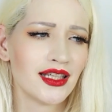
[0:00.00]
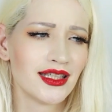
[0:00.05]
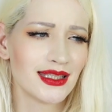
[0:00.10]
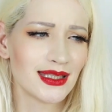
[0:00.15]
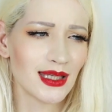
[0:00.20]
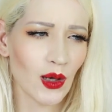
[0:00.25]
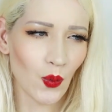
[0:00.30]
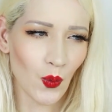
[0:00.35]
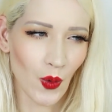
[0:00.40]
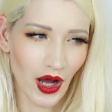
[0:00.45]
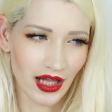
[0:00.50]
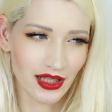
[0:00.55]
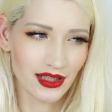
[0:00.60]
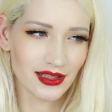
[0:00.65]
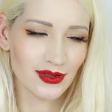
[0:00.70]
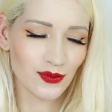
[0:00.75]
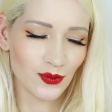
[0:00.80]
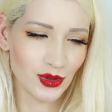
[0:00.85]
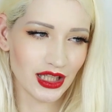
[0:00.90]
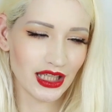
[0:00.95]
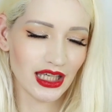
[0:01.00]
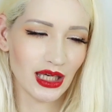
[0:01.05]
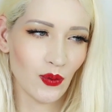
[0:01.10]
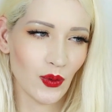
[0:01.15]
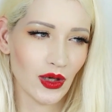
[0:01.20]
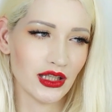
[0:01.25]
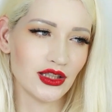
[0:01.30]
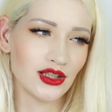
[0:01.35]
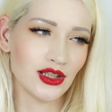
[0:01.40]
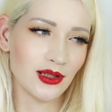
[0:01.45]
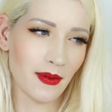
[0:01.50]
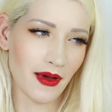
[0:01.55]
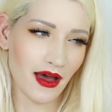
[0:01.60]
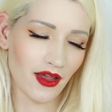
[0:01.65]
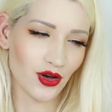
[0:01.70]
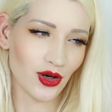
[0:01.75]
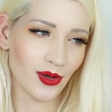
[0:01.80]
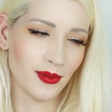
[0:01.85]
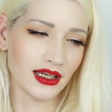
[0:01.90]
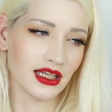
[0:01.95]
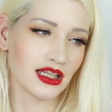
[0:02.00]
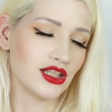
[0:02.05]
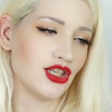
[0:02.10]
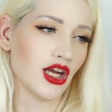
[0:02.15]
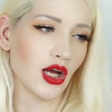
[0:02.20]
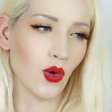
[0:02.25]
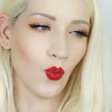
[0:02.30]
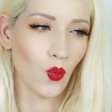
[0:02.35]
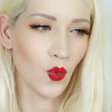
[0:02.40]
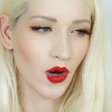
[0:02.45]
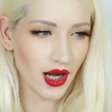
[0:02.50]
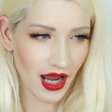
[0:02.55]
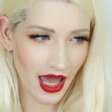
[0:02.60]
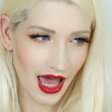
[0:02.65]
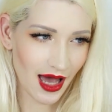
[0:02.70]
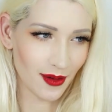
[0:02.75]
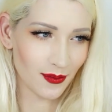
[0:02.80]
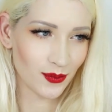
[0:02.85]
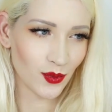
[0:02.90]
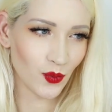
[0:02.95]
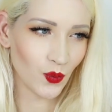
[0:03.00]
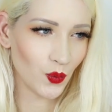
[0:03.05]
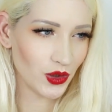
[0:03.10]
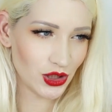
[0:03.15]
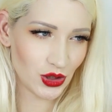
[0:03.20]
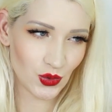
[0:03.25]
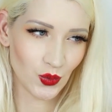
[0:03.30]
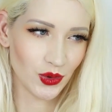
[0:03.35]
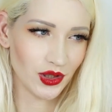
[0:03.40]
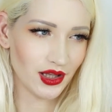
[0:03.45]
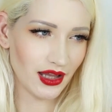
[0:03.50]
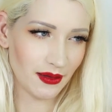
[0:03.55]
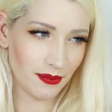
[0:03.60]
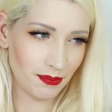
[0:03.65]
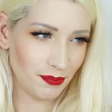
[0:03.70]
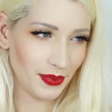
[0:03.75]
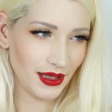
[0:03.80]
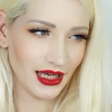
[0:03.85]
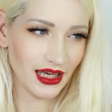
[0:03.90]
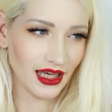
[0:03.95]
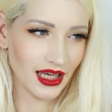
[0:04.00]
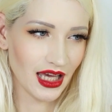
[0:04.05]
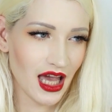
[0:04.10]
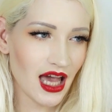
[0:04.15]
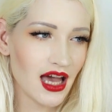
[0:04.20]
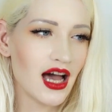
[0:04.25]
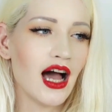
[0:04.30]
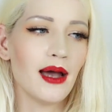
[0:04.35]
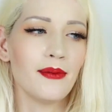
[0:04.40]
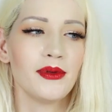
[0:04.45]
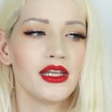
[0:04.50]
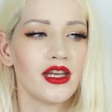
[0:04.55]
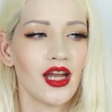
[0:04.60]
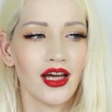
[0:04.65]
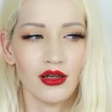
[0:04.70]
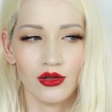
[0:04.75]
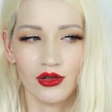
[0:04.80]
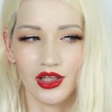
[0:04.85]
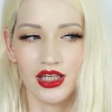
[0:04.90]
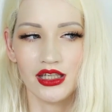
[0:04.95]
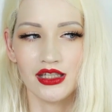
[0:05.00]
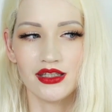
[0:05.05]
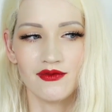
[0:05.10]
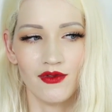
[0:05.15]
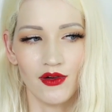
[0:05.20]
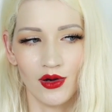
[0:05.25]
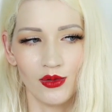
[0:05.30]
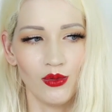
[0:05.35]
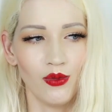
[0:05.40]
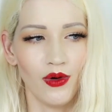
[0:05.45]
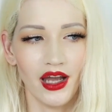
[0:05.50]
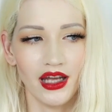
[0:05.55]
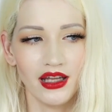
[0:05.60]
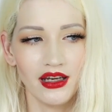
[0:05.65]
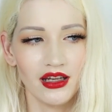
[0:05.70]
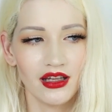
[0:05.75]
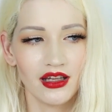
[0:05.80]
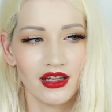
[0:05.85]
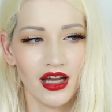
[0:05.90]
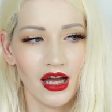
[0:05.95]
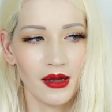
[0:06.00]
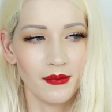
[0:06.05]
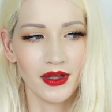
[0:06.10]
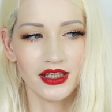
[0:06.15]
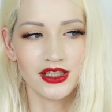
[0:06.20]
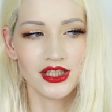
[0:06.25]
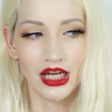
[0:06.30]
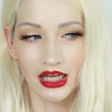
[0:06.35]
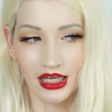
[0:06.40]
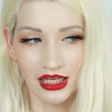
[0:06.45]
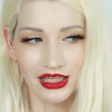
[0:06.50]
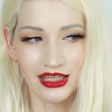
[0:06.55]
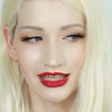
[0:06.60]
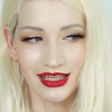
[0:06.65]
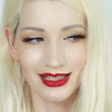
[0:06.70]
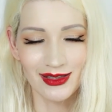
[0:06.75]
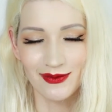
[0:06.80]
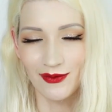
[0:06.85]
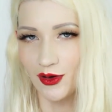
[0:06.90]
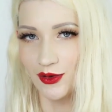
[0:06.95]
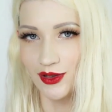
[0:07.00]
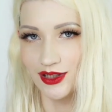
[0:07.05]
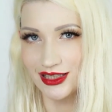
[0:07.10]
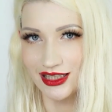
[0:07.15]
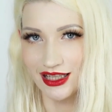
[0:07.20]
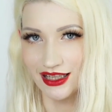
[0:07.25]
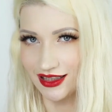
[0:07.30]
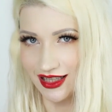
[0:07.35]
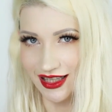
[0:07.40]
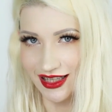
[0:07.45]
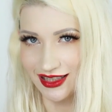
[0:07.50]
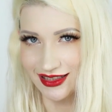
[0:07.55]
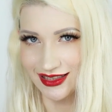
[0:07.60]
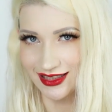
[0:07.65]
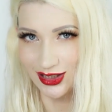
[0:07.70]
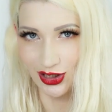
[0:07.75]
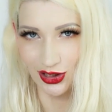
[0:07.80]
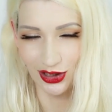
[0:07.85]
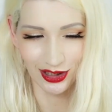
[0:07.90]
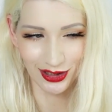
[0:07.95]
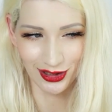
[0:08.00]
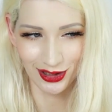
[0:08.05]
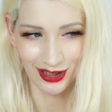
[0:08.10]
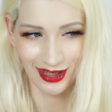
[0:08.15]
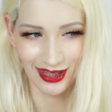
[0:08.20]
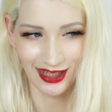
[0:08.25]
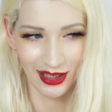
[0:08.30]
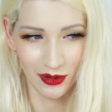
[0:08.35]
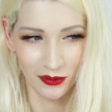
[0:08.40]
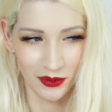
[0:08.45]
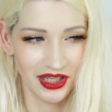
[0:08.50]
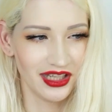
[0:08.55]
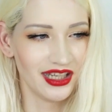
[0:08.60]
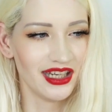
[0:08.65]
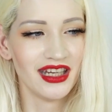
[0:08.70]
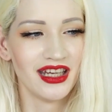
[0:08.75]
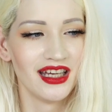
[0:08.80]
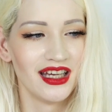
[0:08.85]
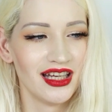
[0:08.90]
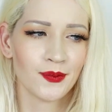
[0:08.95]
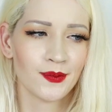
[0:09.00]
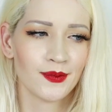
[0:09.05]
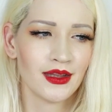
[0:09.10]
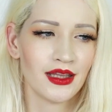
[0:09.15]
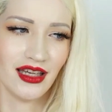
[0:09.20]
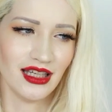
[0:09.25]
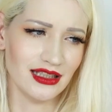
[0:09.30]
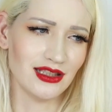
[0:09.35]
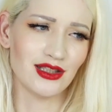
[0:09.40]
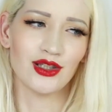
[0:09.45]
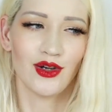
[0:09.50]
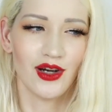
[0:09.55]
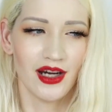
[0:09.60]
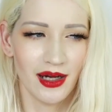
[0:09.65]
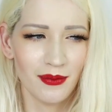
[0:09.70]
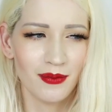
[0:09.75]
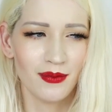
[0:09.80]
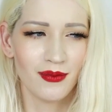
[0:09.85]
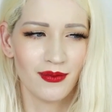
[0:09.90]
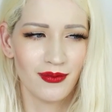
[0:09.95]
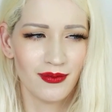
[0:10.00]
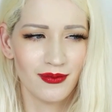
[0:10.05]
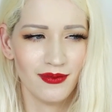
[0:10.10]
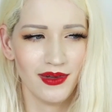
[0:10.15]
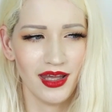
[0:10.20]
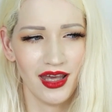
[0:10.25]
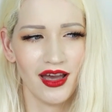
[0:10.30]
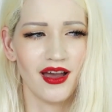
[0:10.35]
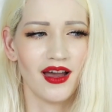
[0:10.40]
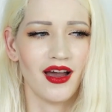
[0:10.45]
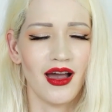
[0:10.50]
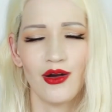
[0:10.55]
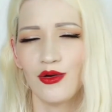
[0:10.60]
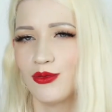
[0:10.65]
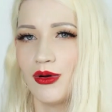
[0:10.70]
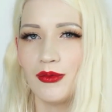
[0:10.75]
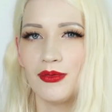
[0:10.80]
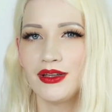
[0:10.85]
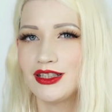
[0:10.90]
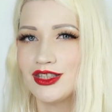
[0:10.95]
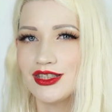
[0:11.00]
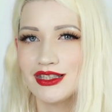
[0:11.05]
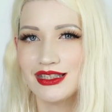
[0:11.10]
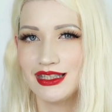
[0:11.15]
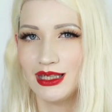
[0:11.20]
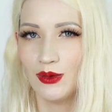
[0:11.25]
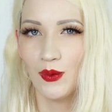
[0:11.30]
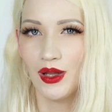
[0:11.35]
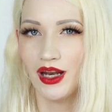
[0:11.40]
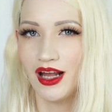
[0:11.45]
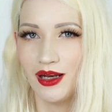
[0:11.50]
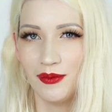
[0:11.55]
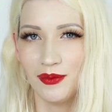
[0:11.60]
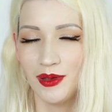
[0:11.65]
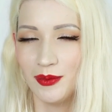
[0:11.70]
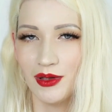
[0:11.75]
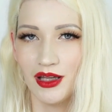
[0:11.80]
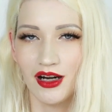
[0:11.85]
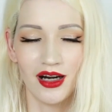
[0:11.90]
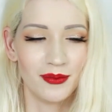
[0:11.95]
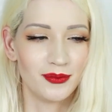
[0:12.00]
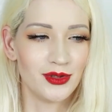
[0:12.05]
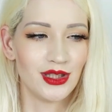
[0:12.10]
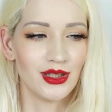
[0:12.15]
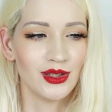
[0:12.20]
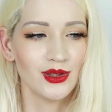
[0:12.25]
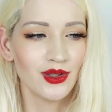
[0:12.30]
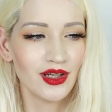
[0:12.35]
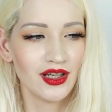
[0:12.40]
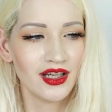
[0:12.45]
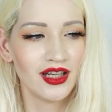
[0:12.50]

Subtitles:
So whilst he went to the bathroom, I can check one app. Which would it be? I mean, not on his phone, right? I'm not checking his phone, it's not like a stalker thing, right? Instagram? Yeah, I'll probably just see what other people are up to.